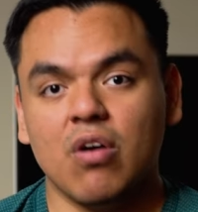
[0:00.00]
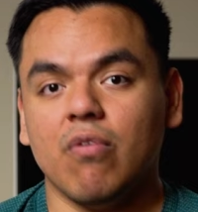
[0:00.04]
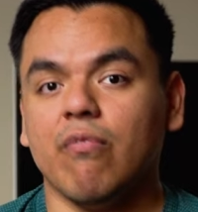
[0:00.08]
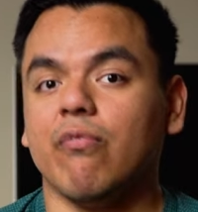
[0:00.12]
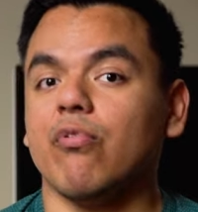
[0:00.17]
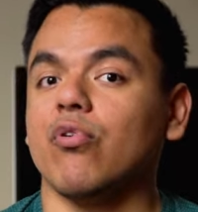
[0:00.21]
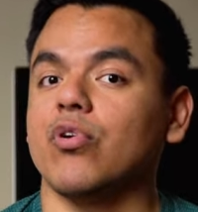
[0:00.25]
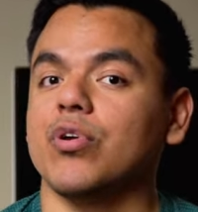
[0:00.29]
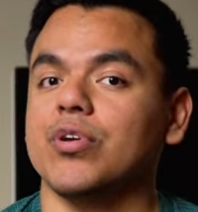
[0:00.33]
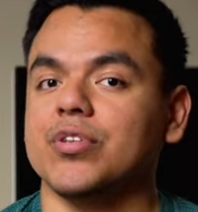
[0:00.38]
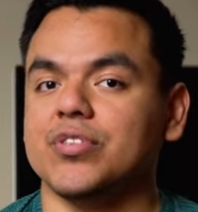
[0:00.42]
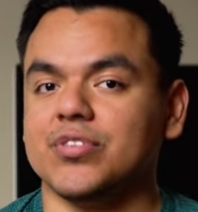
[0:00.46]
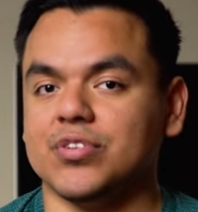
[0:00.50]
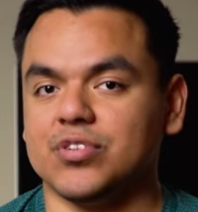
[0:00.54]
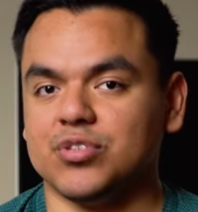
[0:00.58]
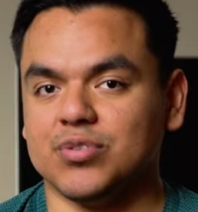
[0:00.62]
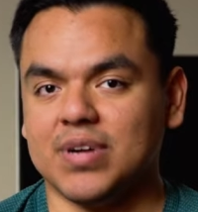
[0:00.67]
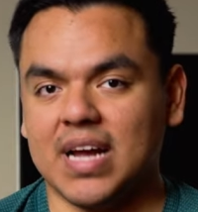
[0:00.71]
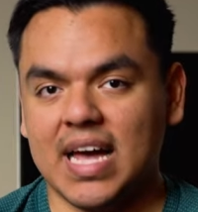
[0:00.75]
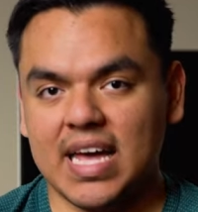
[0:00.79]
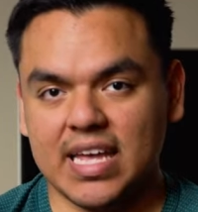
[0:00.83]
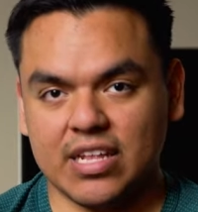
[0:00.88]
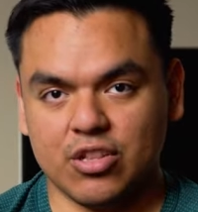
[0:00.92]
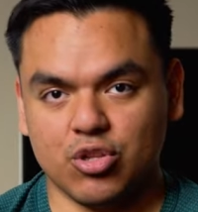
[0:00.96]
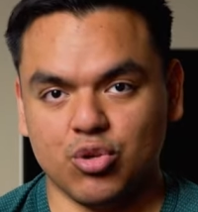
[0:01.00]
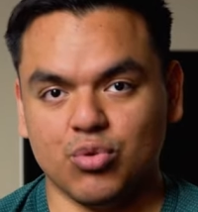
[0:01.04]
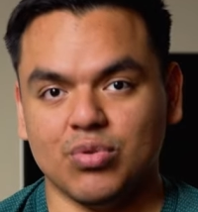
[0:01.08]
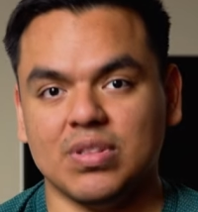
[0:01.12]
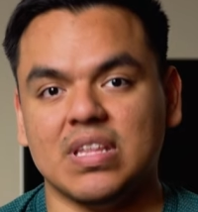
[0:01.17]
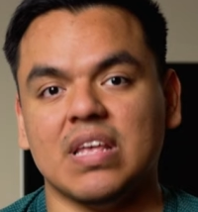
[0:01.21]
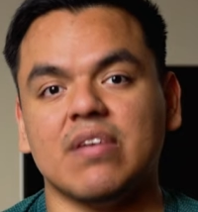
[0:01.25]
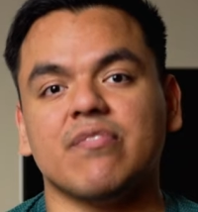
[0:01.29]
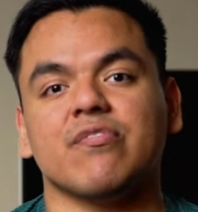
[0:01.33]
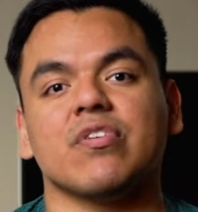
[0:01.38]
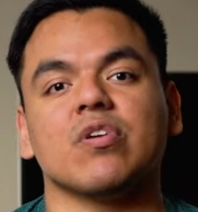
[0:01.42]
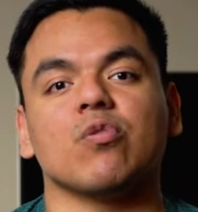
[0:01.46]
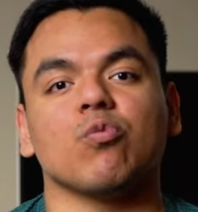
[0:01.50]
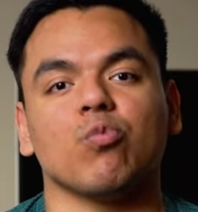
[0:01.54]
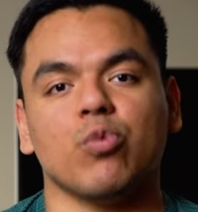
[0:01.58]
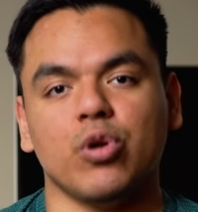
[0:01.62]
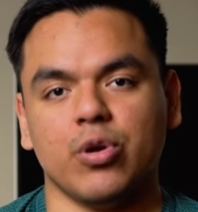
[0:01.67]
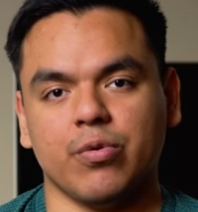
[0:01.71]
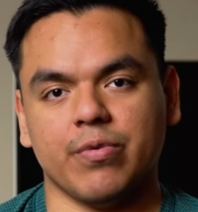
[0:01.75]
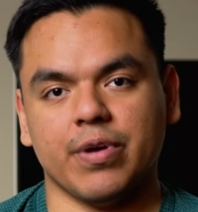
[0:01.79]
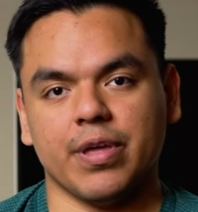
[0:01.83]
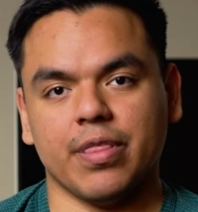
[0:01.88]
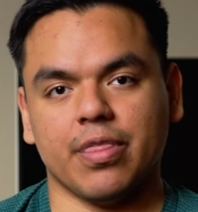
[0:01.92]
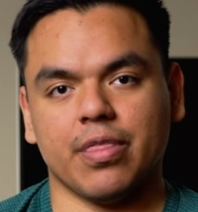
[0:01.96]
for you to try and do different
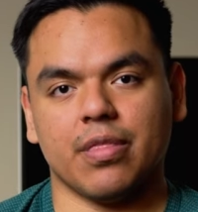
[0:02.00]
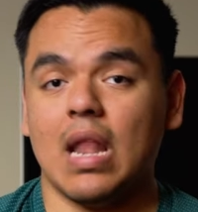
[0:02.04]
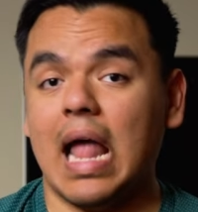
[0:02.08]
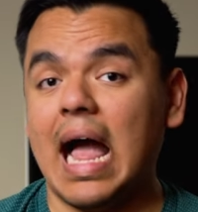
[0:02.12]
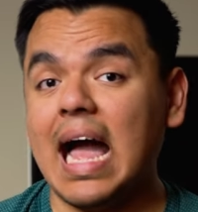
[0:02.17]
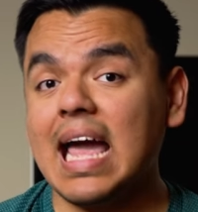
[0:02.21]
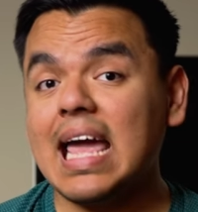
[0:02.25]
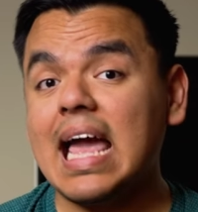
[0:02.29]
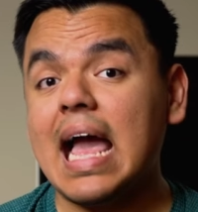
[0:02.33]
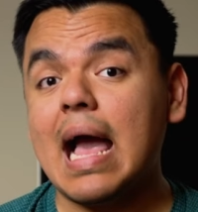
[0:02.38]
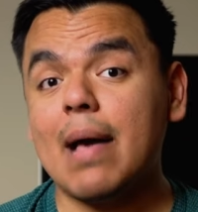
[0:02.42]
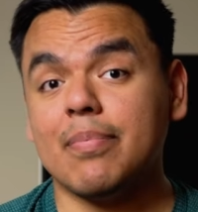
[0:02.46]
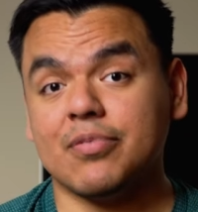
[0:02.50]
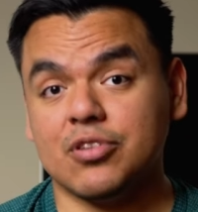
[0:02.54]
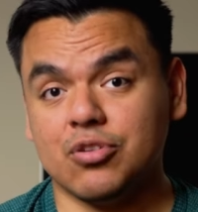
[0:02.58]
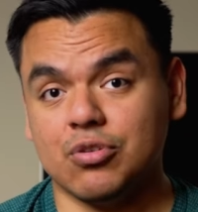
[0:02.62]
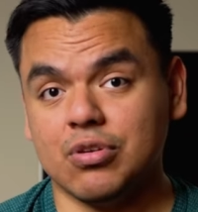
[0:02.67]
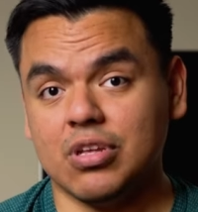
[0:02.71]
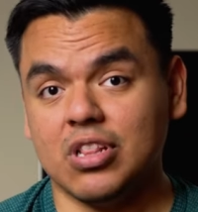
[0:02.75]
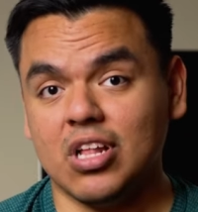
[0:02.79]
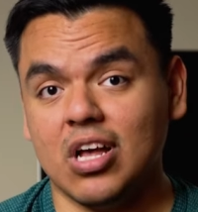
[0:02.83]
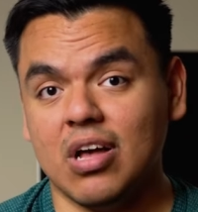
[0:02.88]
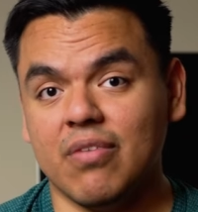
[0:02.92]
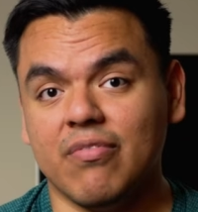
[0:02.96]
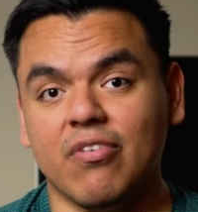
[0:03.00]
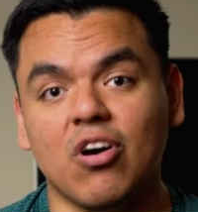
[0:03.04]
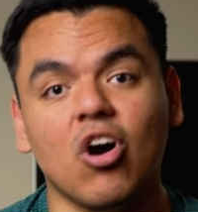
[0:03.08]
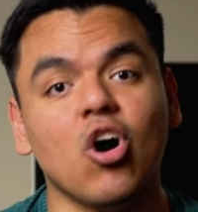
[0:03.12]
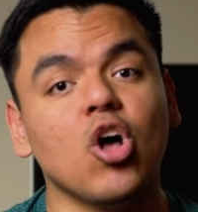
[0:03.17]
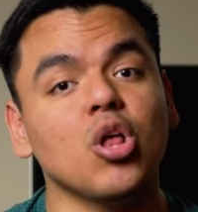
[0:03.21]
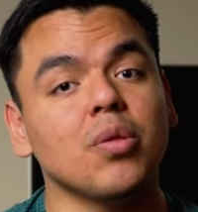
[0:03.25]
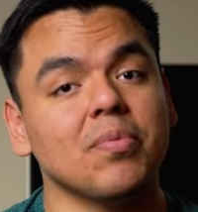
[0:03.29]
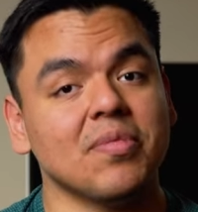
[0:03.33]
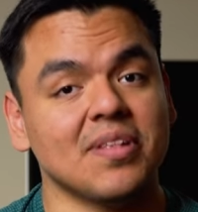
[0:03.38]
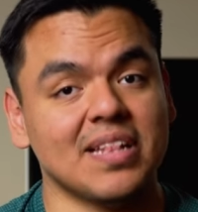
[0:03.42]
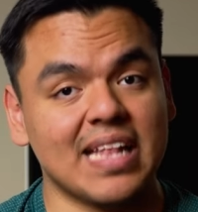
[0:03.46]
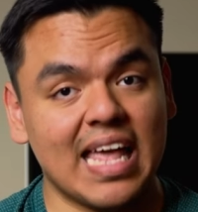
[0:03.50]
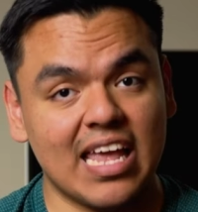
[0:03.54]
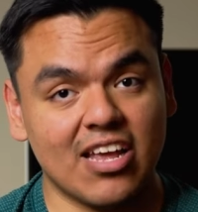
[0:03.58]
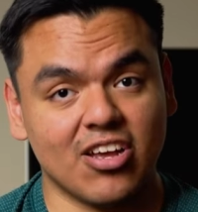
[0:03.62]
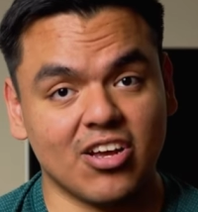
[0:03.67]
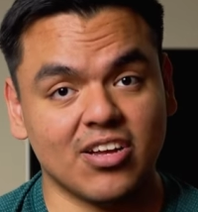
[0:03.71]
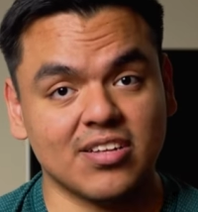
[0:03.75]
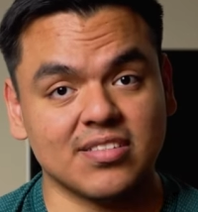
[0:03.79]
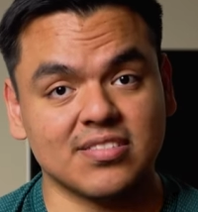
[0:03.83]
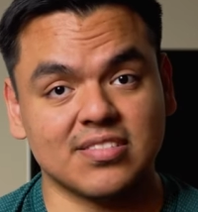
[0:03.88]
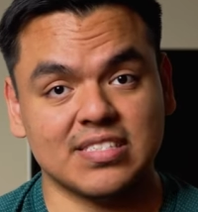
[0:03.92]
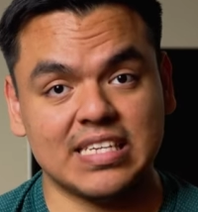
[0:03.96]
work with. I absolutely love all the
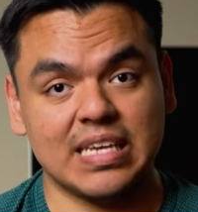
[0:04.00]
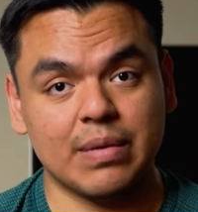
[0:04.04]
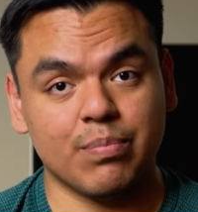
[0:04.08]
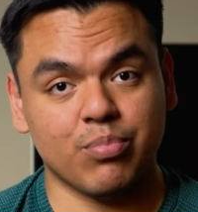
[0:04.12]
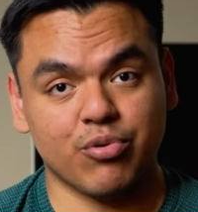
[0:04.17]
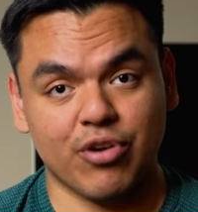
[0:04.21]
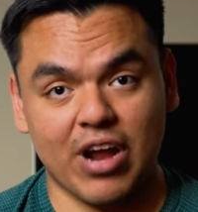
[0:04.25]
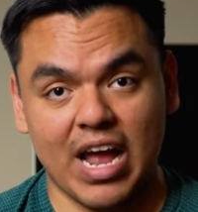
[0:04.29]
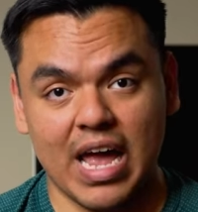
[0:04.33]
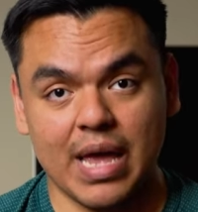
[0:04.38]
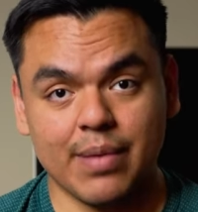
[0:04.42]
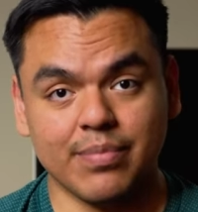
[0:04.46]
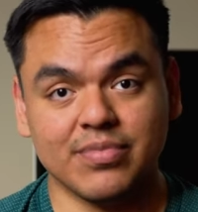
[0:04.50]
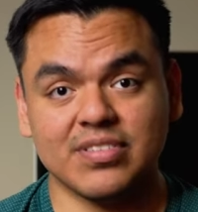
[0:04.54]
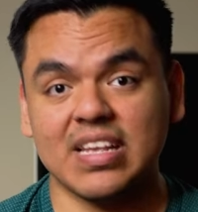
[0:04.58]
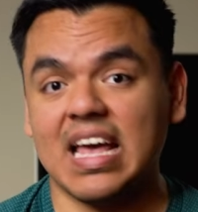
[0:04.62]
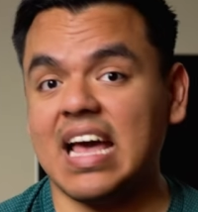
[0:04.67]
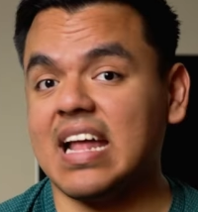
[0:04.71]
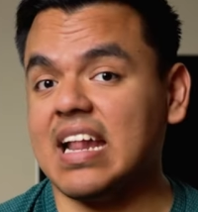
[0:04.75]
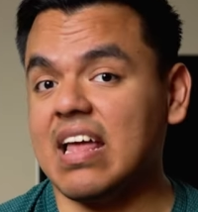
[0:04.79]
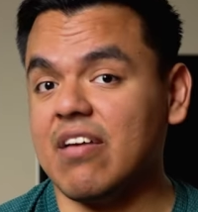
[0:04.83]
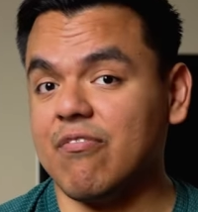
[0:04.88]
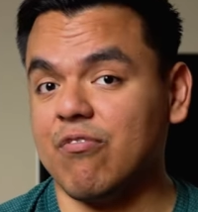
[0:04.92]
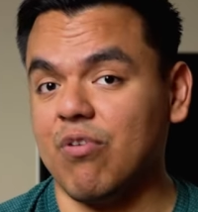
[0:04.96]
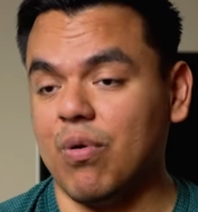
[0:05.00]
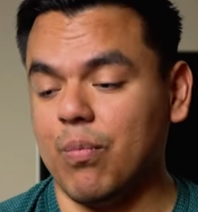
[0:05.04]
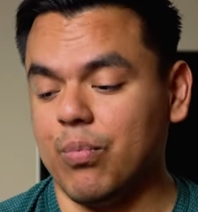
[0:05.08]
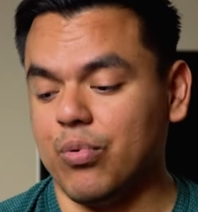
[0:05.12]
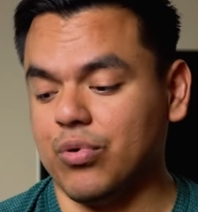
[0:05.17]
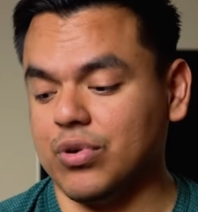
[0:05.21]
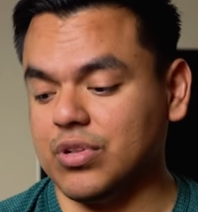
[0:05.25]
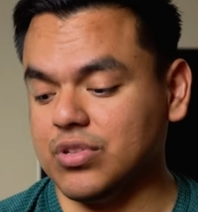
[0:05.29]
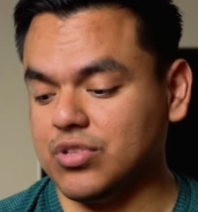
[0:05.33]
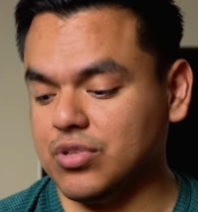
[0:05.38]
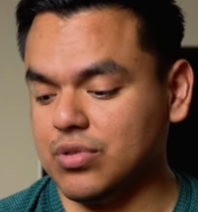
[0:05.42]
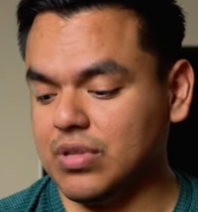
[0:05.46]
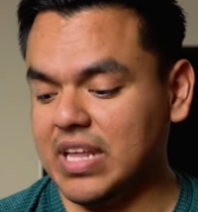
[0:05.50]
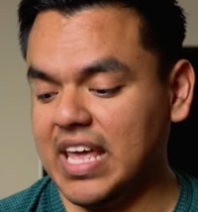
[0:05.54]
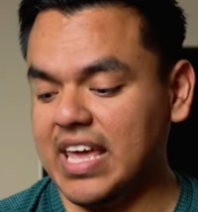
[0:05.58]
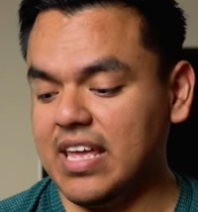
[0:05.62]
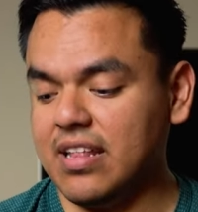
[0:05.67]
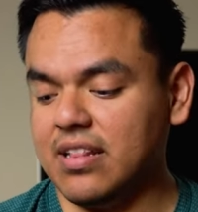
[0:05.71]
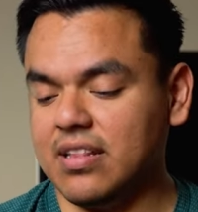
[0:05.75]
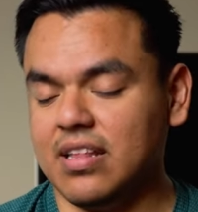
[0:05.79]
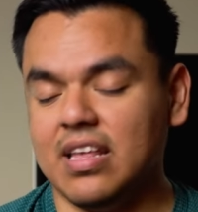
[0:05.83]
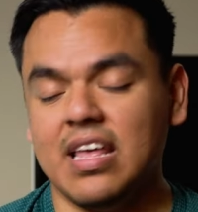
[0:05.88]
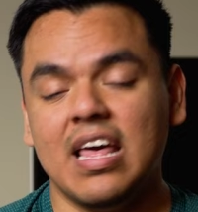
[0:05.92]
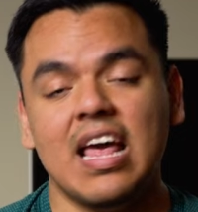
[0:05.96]
Nikon Z primes at f1.8.